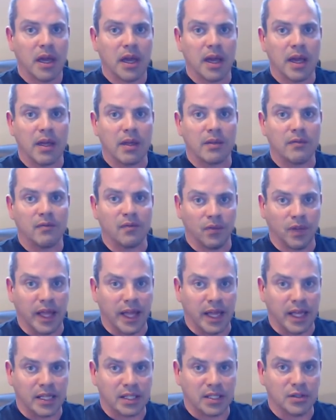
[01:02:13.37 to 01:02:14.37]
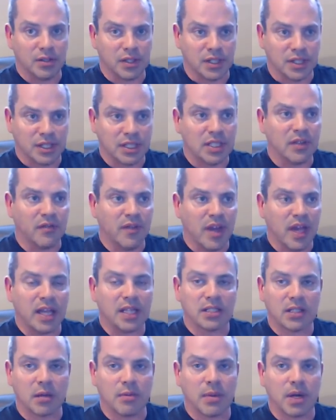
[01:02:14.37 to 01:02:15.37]
and flex you can see the
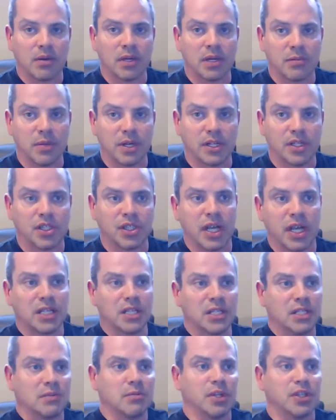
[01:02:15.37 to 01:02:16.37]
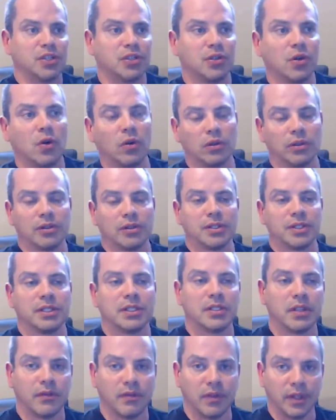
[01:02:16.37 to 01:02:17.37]
veins come out in my chest and my shoulders
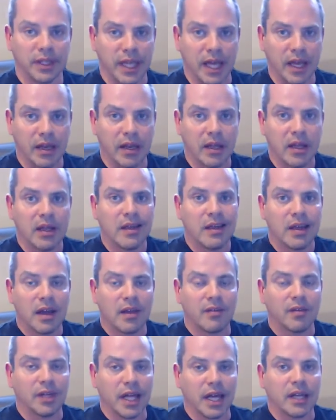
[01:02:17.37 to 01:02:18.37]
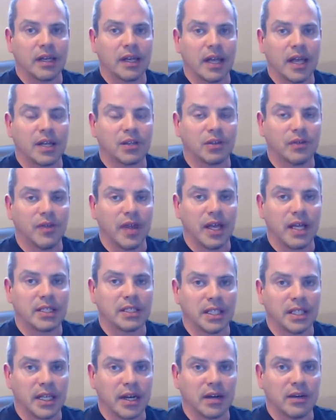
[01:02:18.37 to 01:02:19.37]
and stuff like that I have a lot of natural
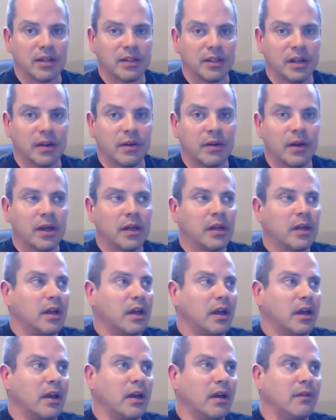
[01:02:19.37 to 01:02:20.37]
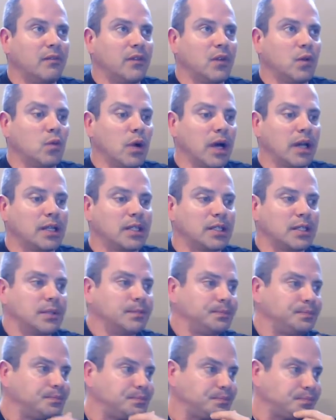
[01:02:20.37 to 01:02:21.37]
vascularity there uh, if you want
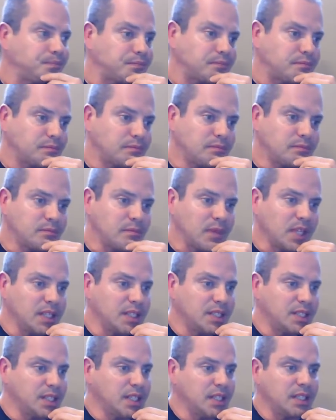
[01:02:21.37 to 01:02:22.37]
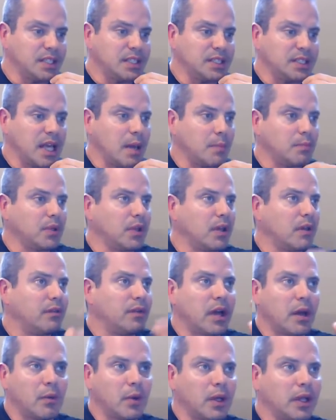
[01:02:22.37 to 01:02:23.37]
to see an example of
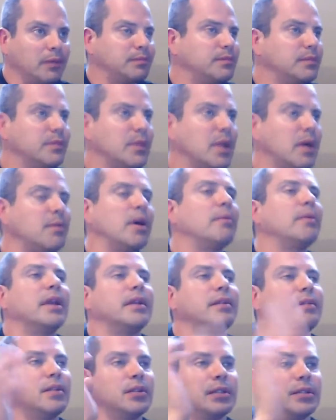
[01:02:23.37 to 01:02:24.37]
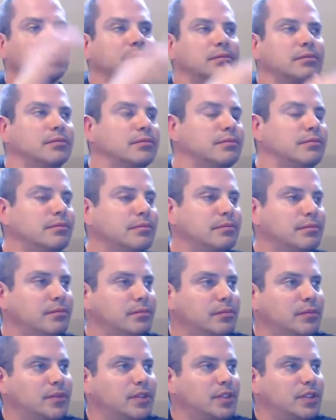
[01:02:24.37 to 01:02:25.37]
uh, well i'm not even going to
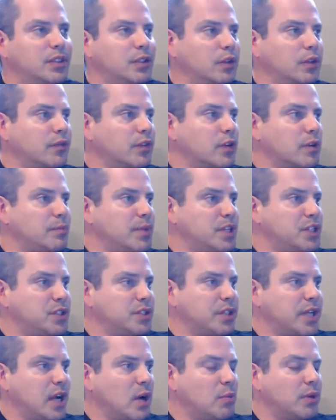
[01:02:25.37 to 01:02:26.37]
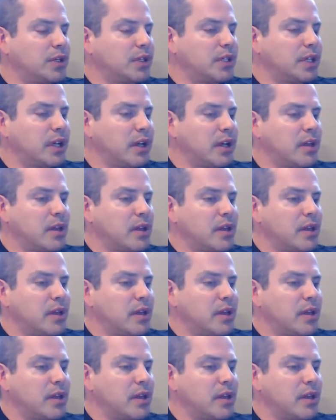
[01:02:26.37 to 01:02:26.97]
look for a picture now but uh,